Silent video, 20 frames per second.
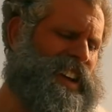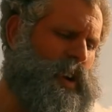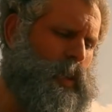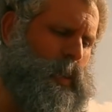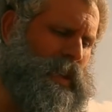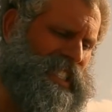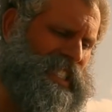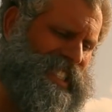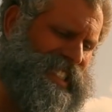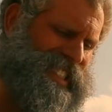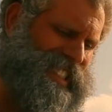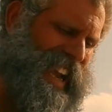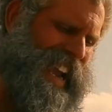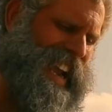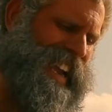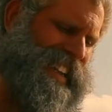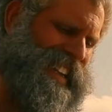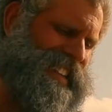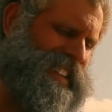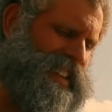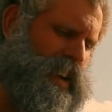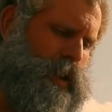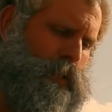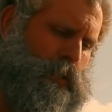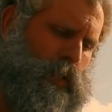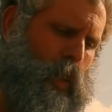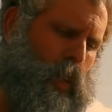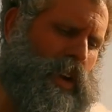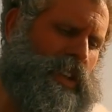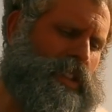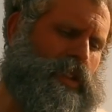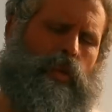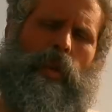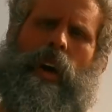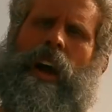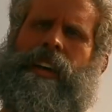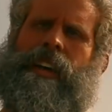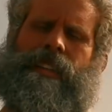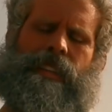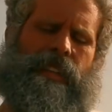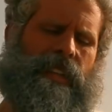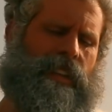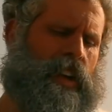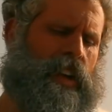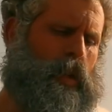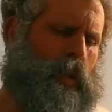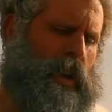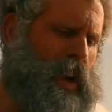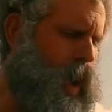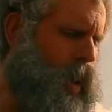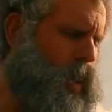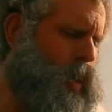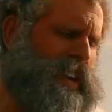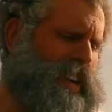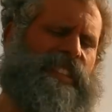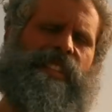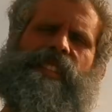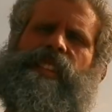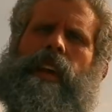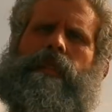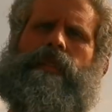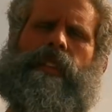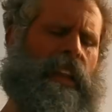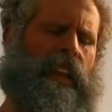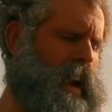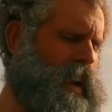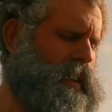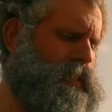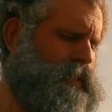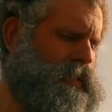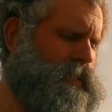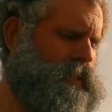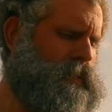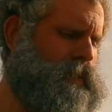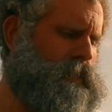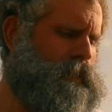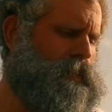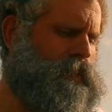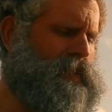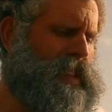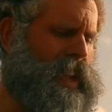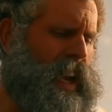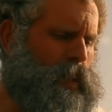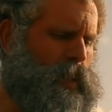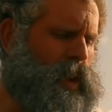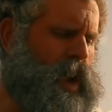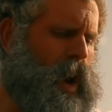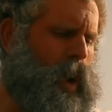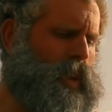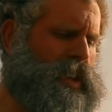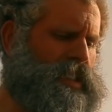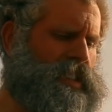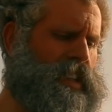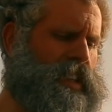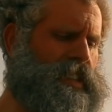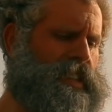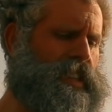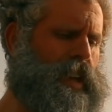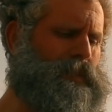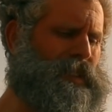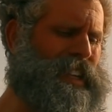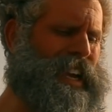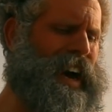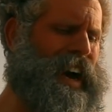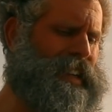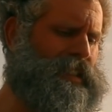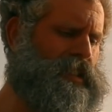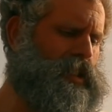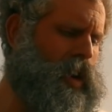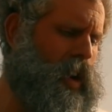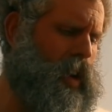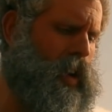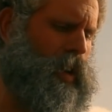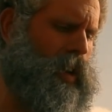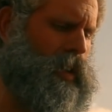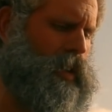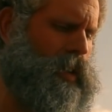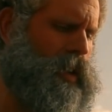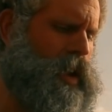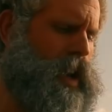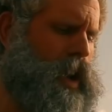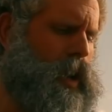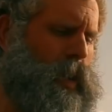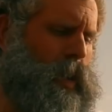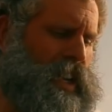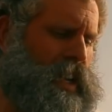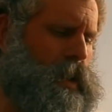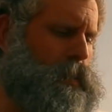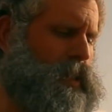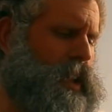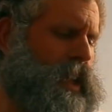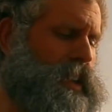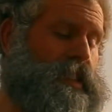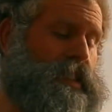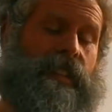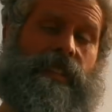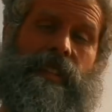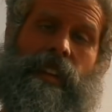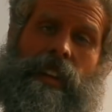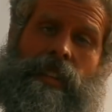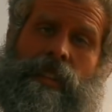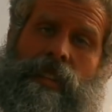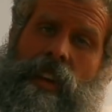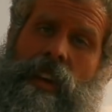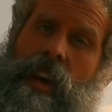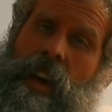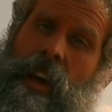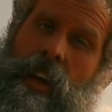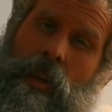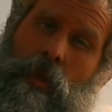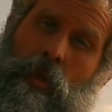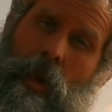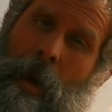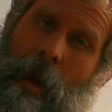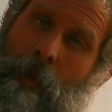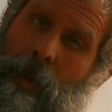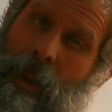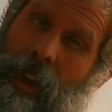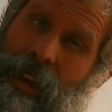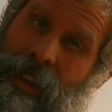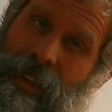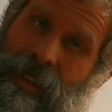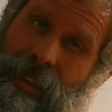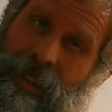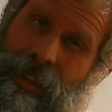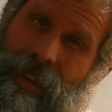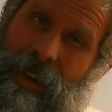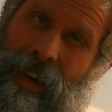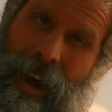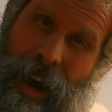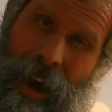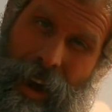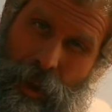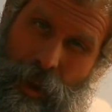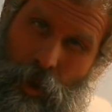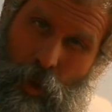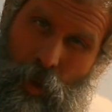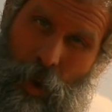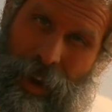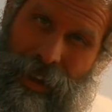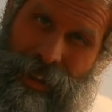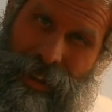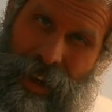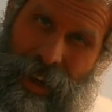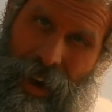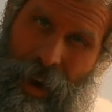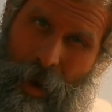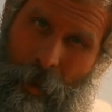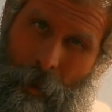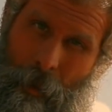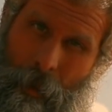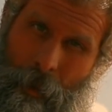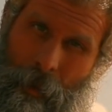we stand for what is right. We always save a life, and we always accept God's call when He places us in the right place at the right time.